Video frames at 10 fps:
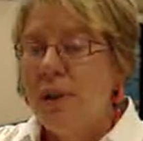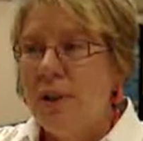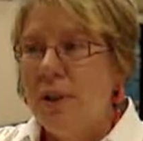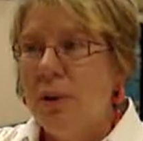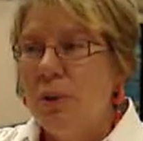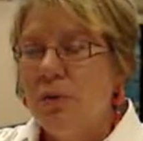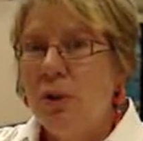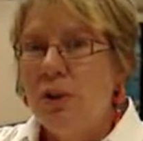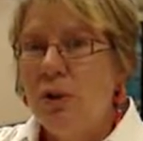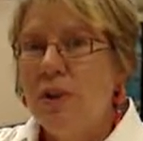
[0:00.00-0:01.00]
housing. I was
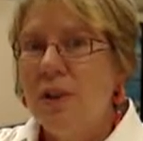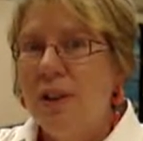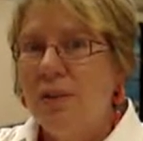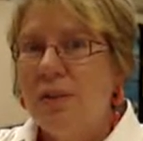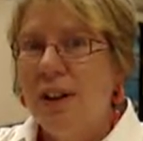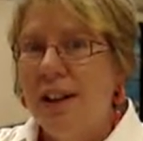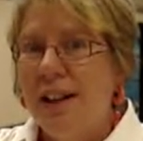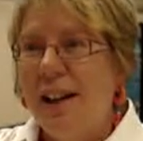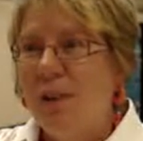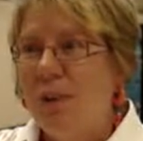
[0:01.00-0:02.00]
very interested in
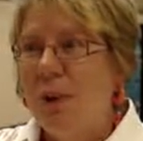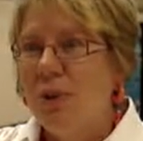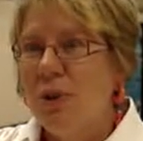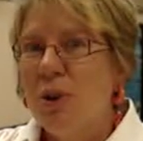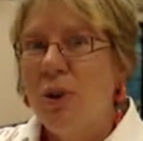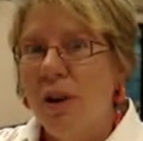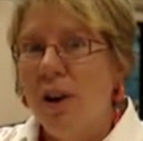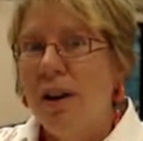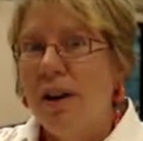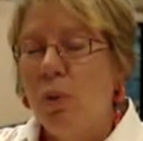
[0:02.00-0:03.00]
finding out what was going
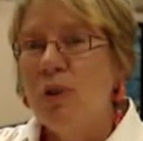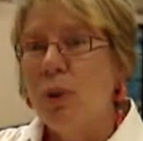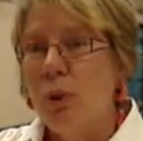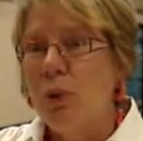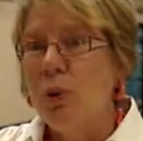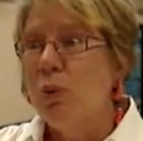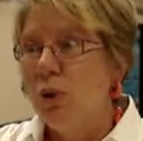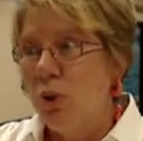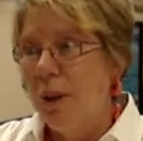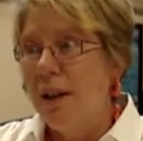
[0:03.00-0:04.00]
on and what schools were
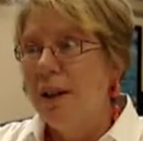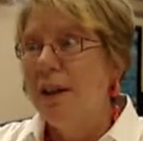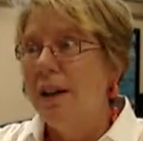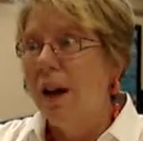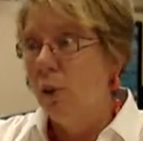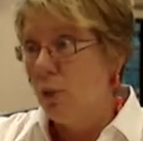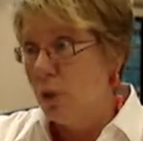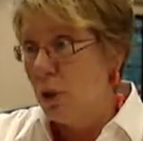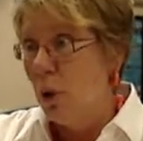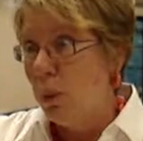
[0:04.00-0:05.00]
doing it and how it
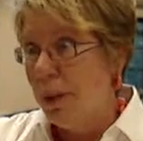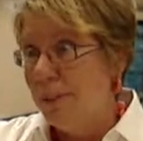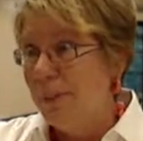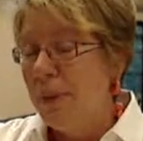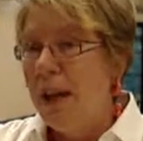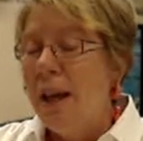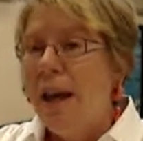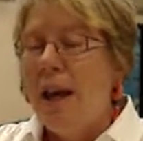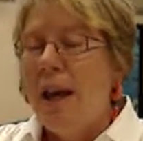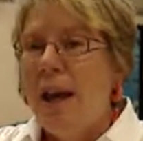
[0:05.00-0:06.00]
was going.
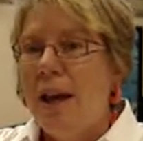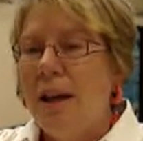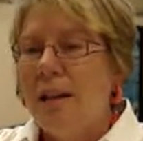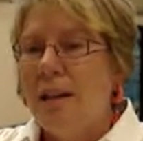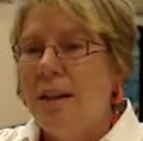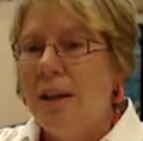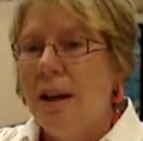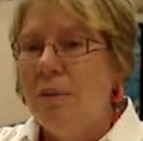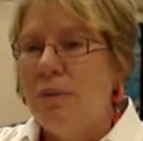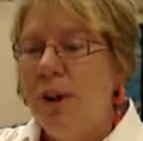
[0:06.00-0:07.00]
And
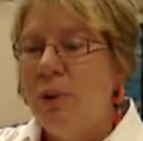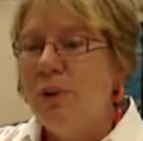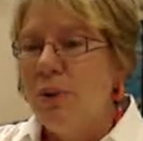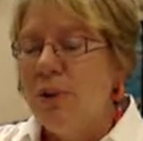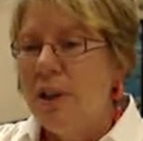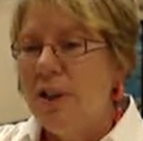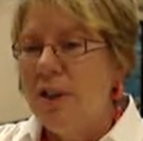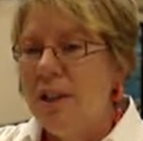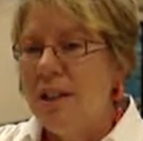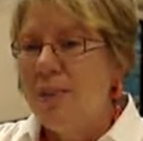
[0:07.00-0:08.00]
following those
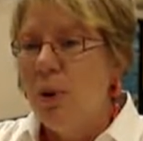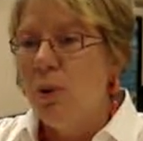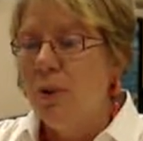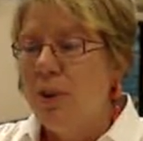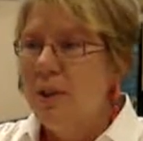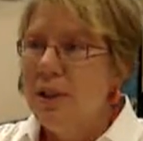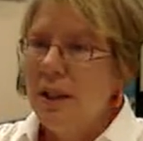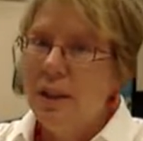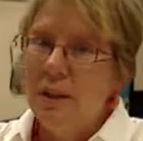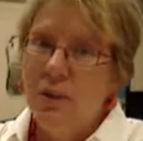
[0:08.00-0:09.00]
sessions, I spoke with our
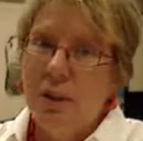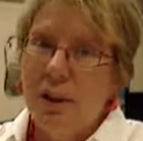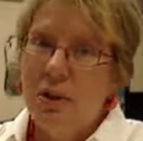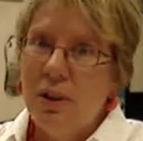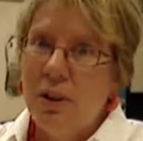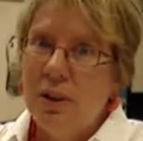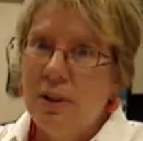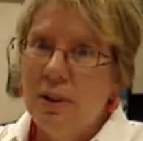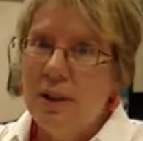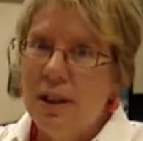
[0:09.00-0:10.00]
executive director here
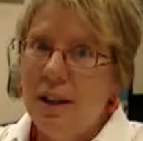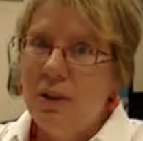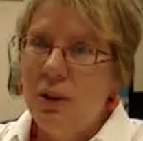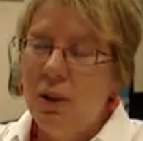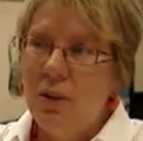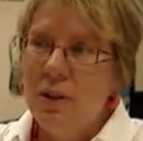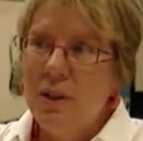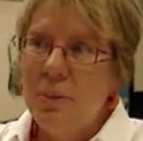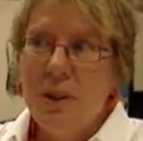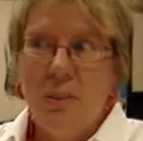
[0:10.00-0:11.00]
and said, you know,
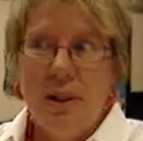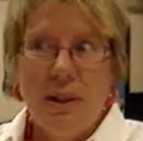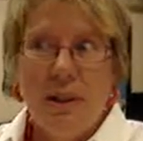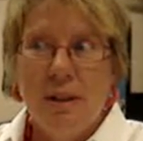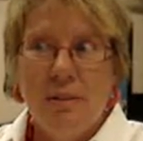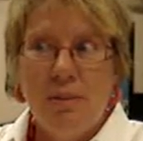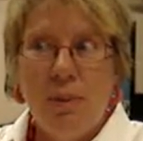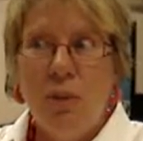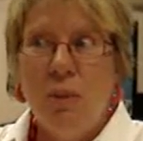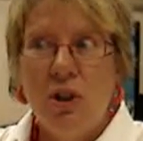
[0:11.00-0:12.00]
this might be
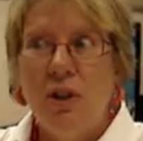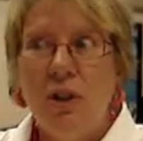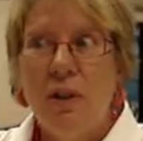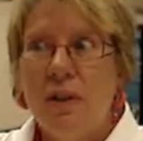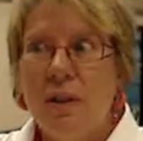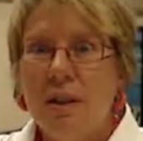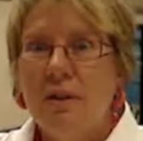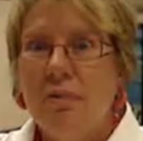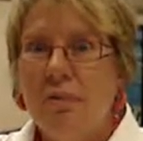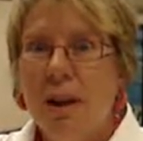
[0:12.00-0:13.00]
maybe we should look at
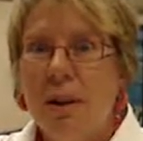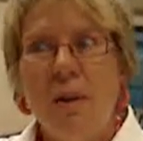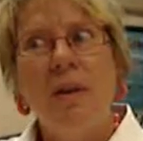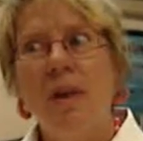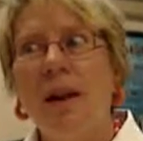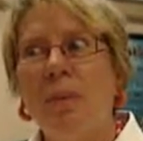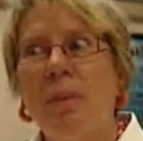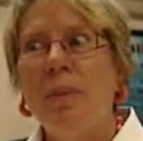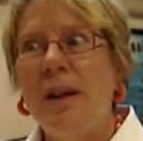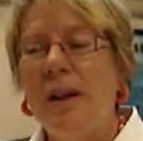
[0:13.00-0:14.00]
this. Maybe the time
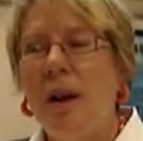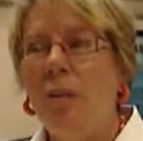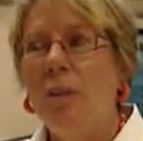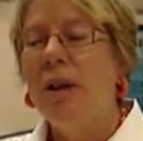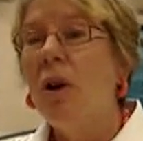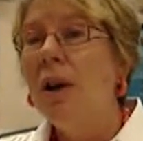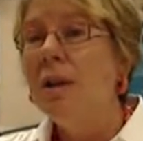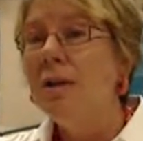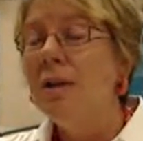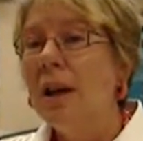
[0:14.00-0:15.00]
might be now,
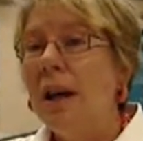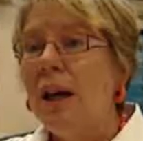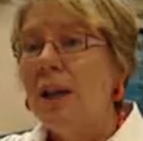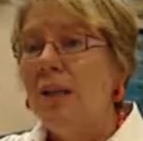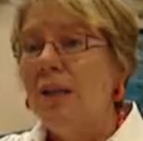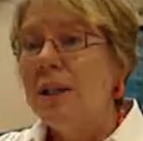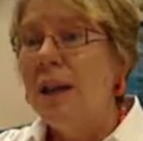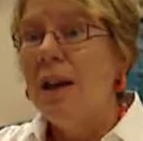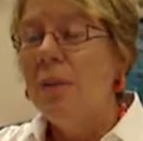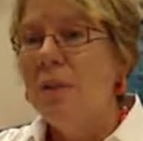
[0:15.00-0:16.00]
because this
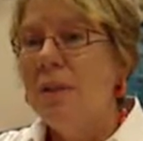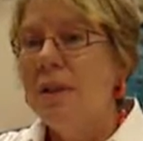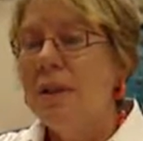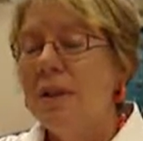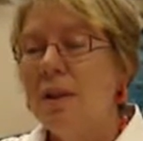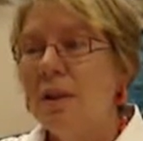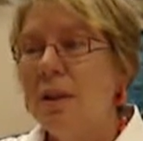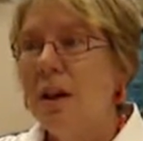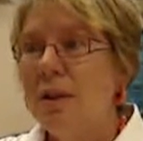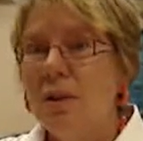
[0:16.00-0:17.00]
campus does a
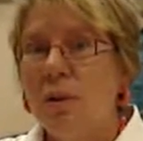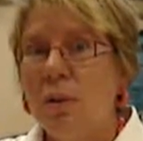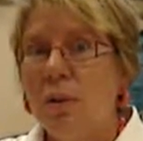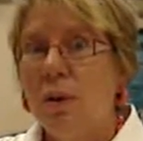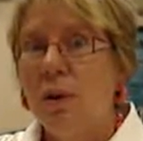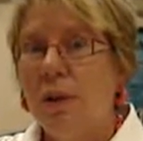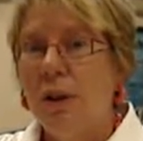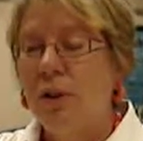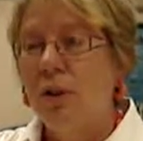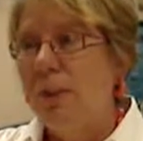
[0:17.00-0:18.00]
lot to support
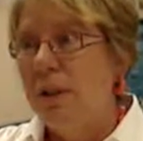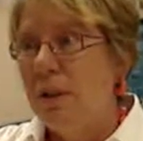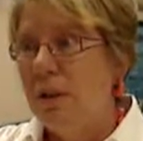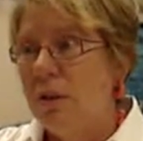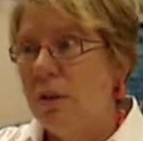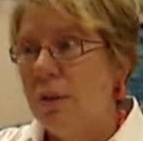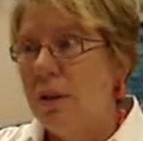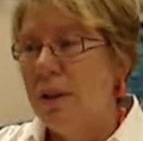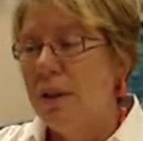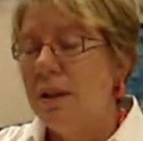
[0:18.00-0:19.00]
LGBT
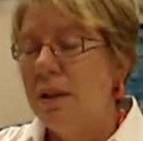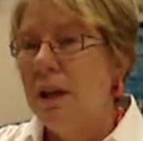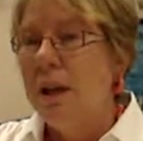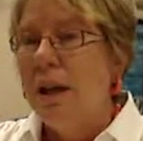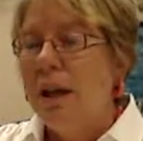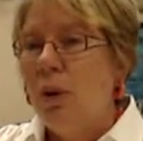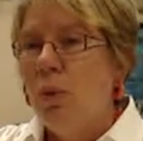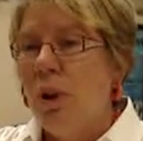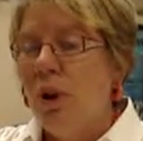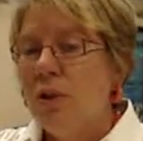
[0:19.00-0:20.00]
students, and
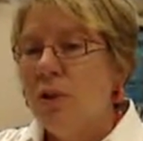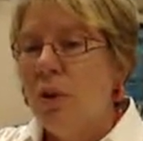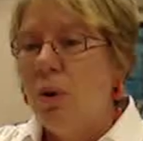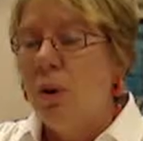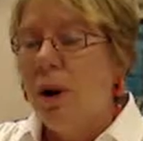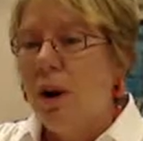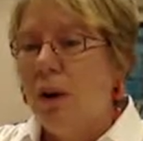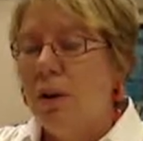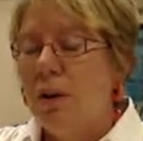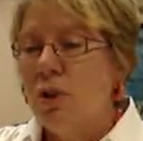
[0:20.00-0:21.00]
we also
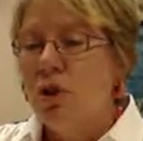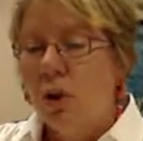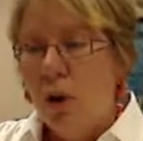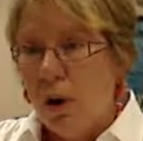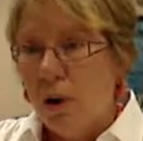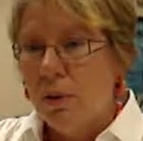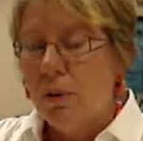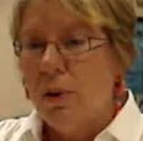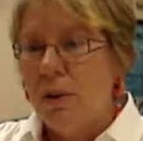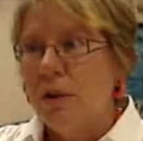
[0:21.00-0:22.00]
are a strong
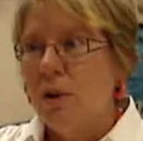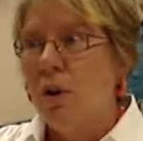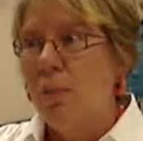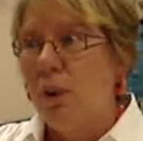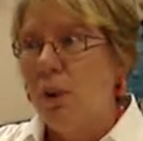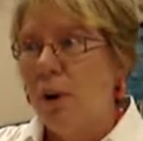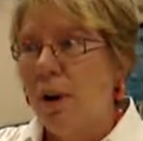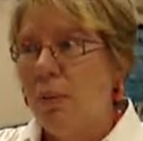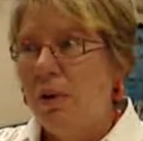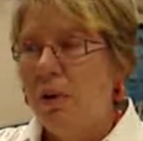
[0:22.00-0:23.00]
residence hall
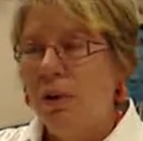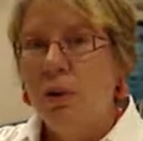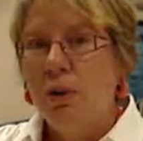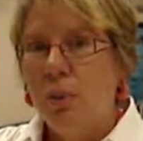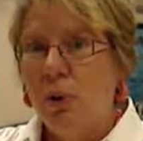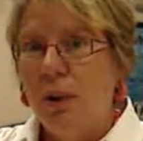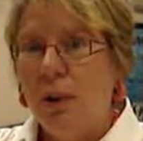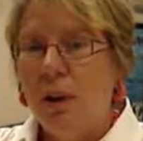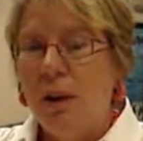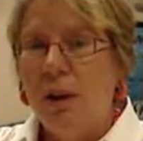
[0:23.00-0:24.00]
program. We have a very good
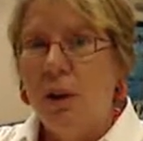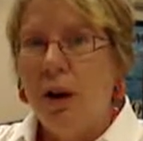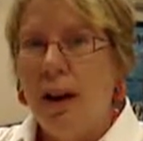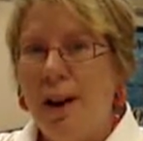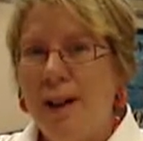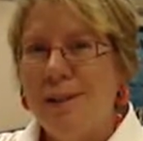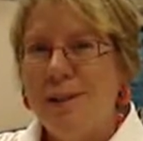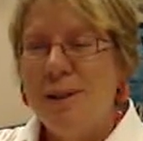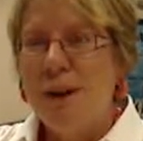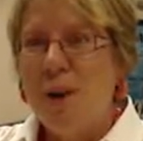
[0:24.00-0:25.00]
program here,
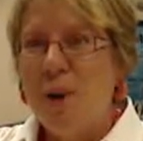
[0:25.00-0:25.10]
and